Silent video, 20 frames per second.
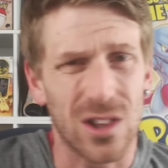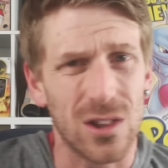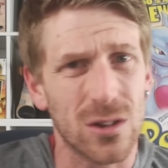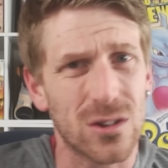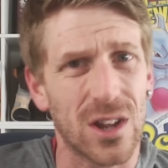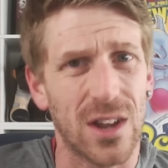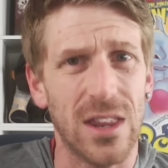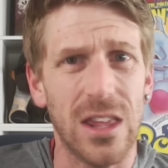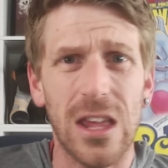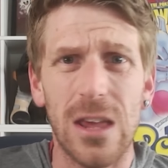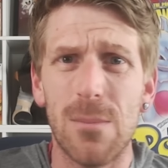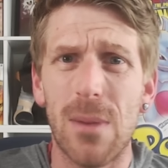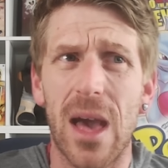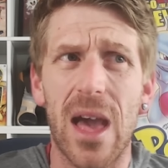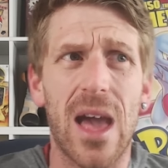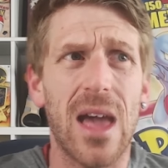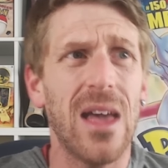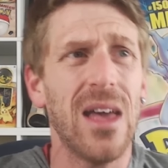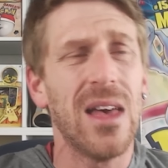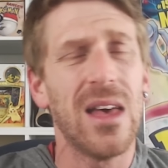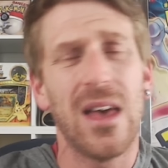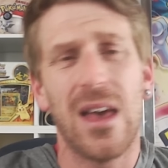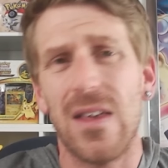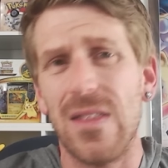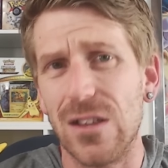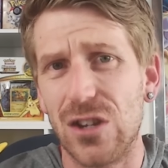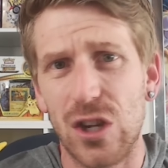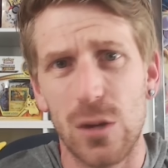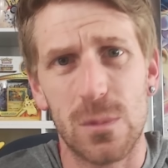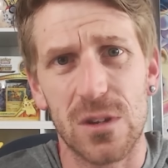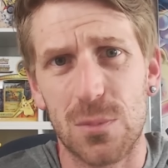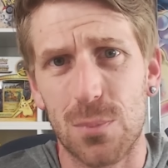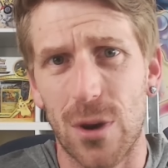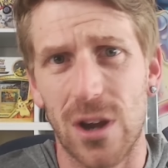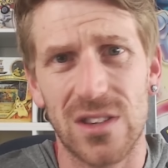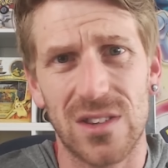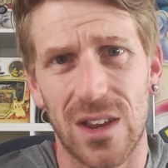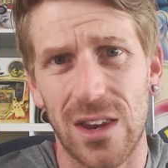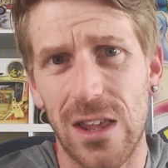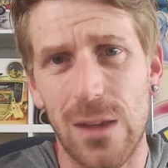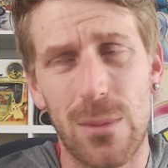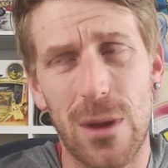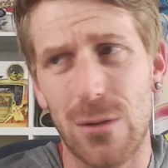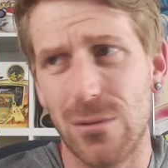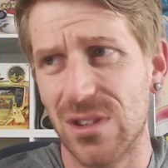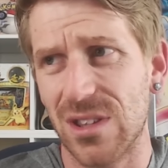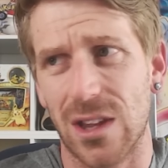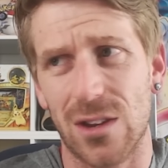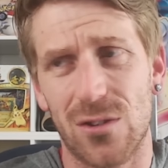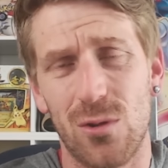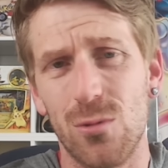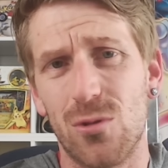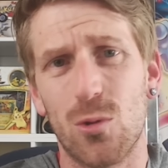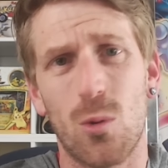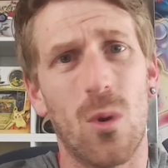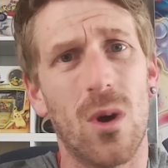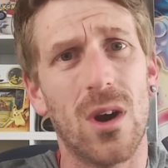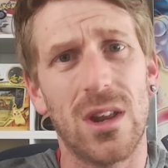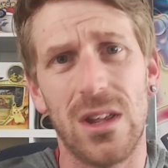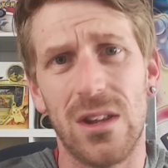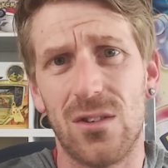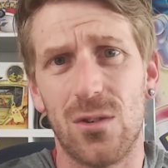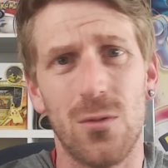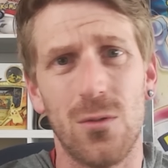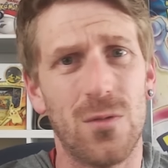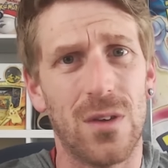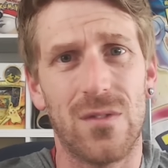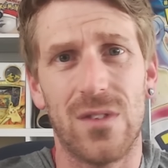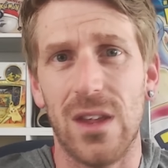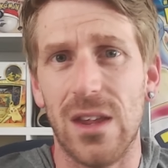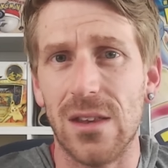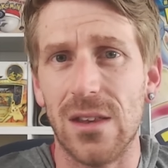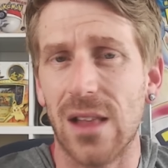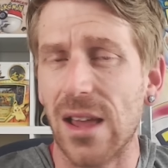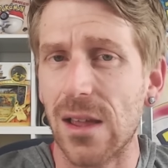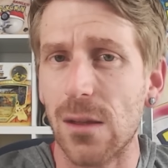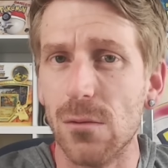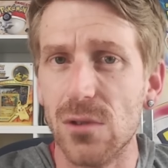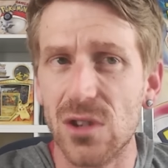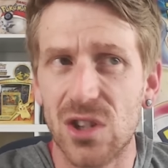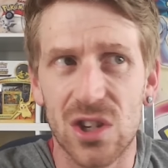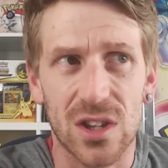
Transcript: I looked on eBay, and the cheapest price on eBay was like 220 215 Like it was,